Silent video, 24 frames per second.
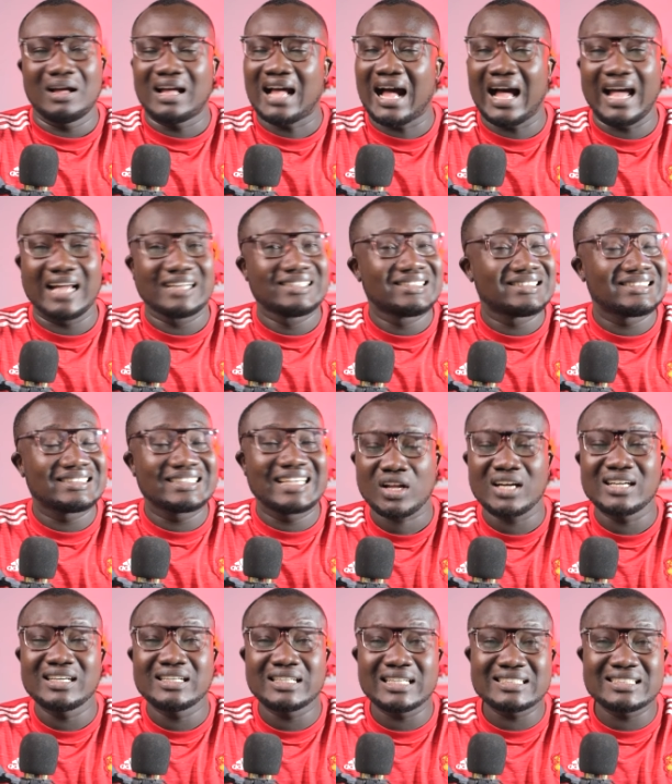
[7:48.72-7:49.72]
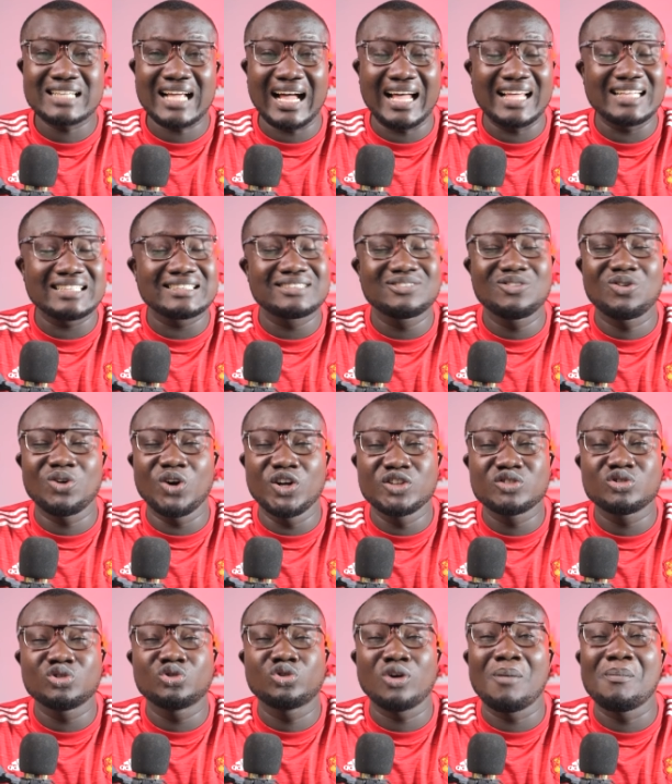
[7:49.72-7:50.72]
guy, this this guy is going
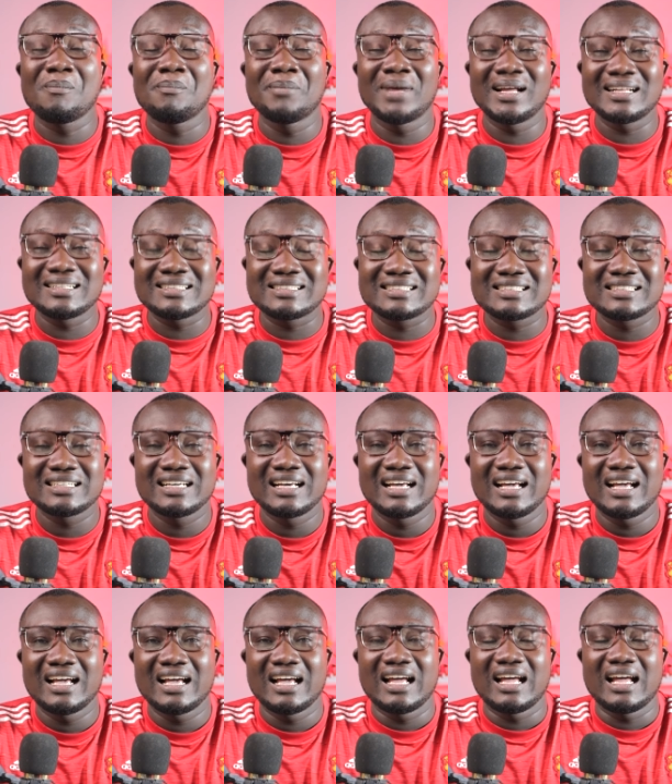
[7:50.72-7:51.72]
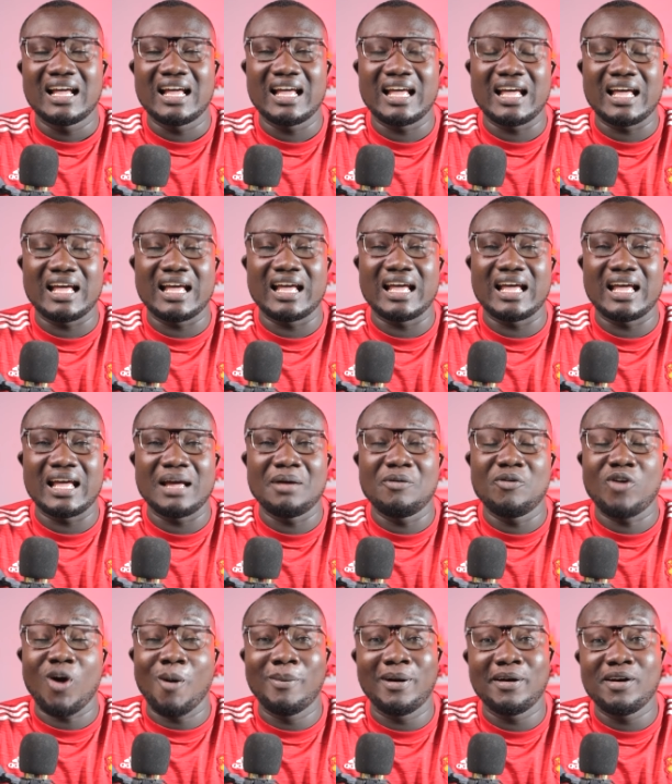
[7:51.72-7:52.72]
to torment uh, uh,
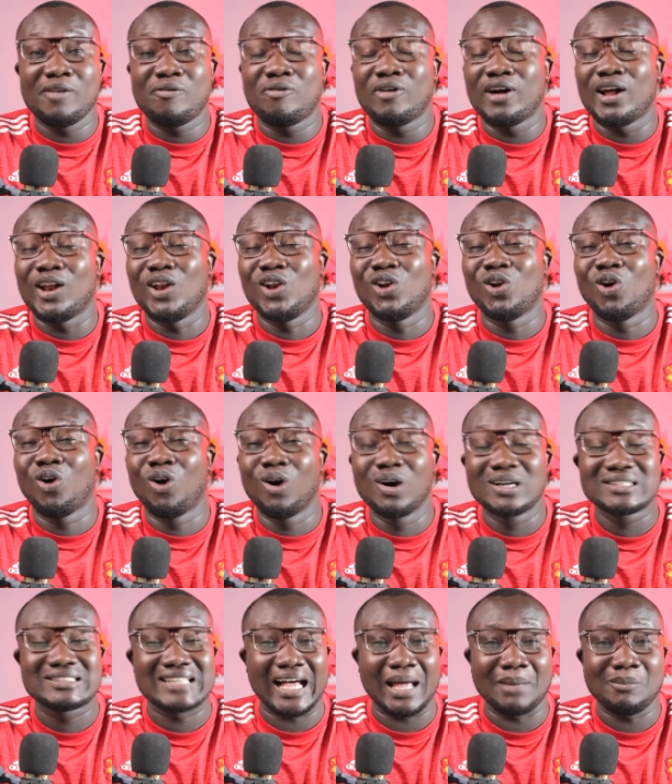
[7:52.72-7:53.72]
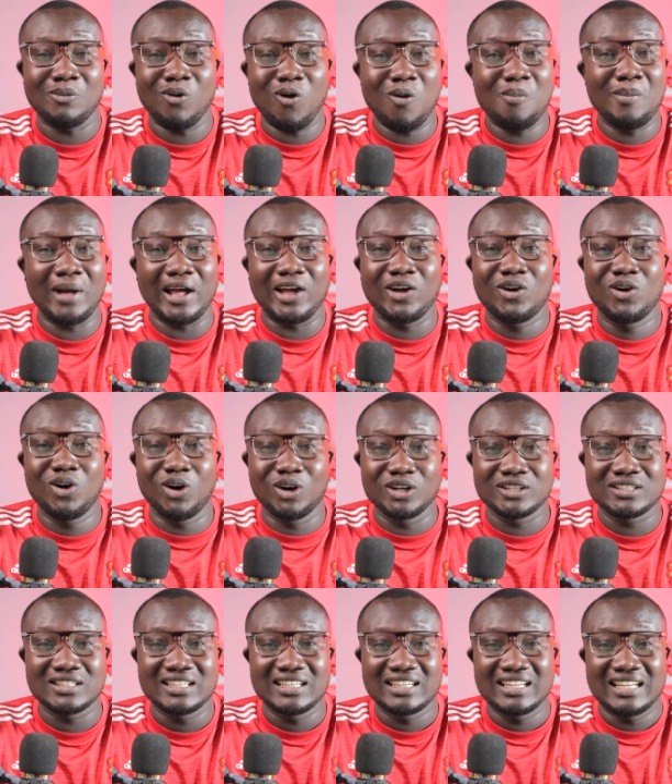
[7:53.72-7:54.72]
Real Madrid for a long time. Oh my
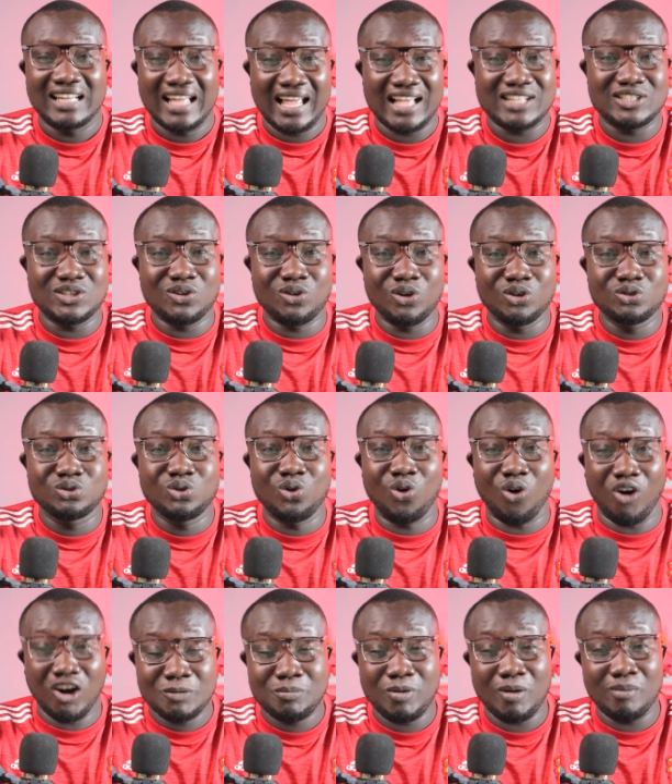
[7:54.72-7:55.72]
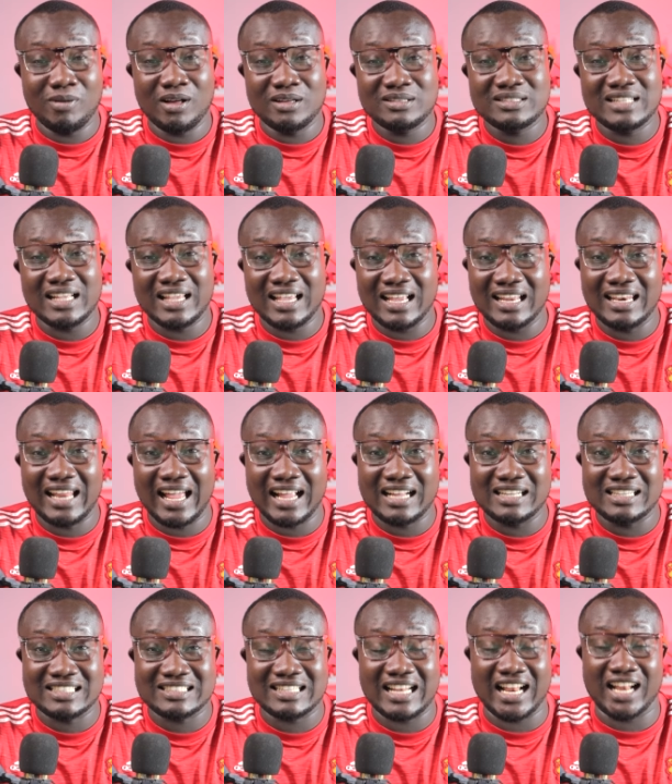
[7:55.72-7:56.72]
God, is he going to cause problems again, like
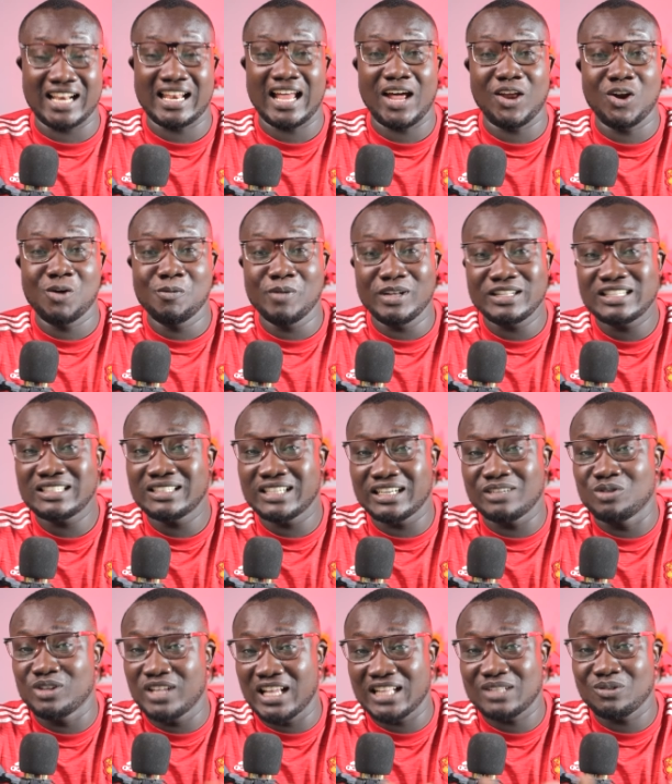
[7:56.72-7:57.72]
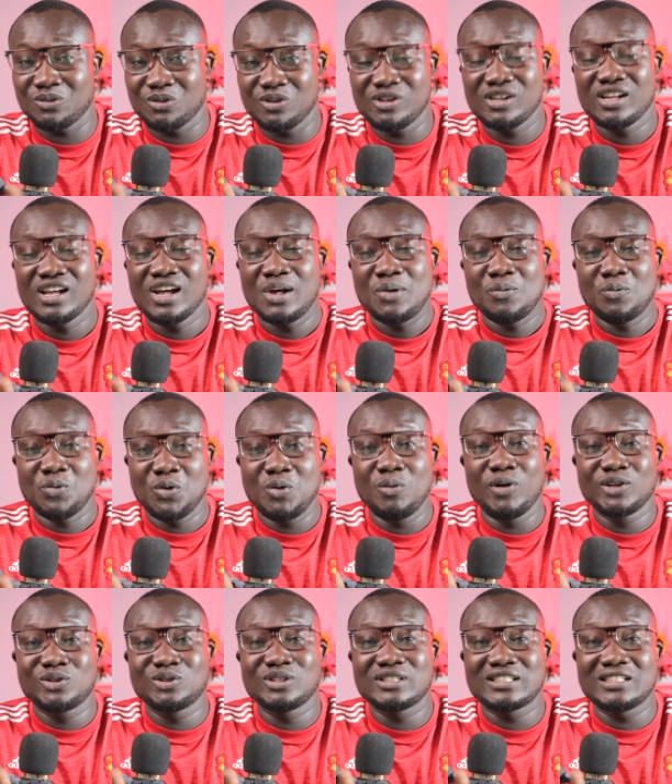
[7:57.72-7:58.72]
just like Lionel Messi did? We get, we we
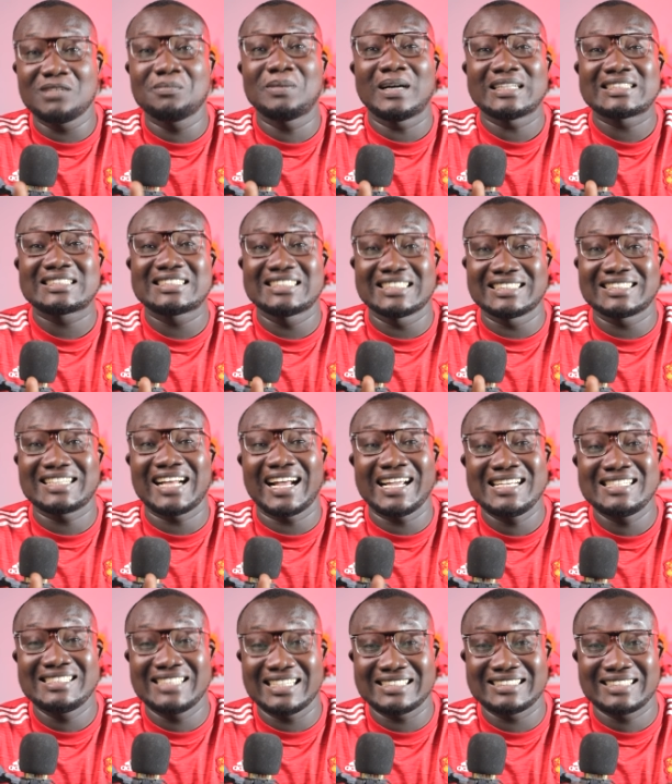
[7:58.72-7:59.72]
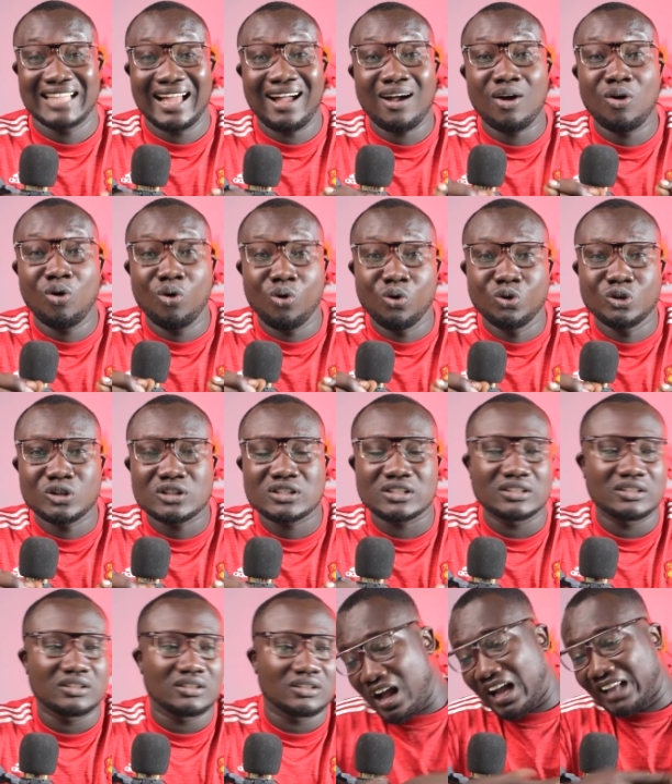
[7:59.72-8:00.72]
wait to see, but this guy is just that good.
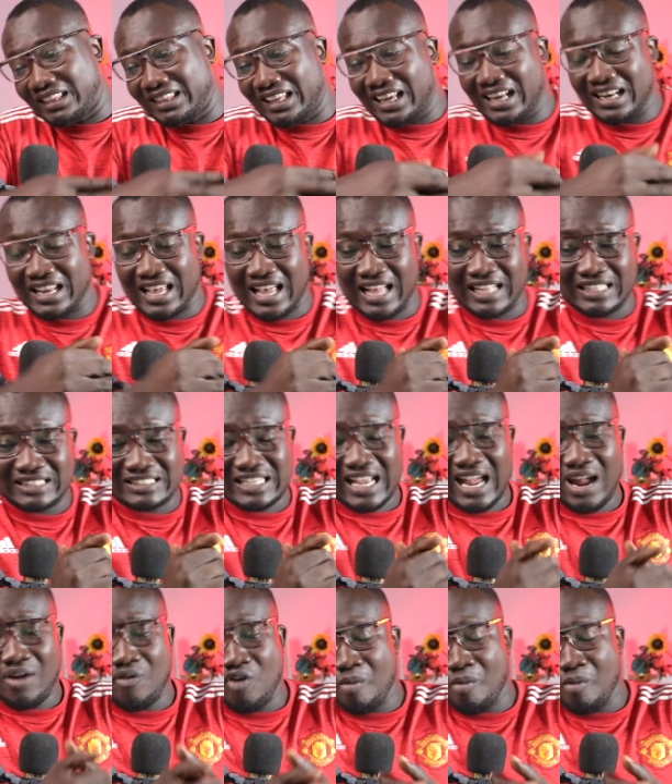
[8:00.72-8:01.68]
I think the entire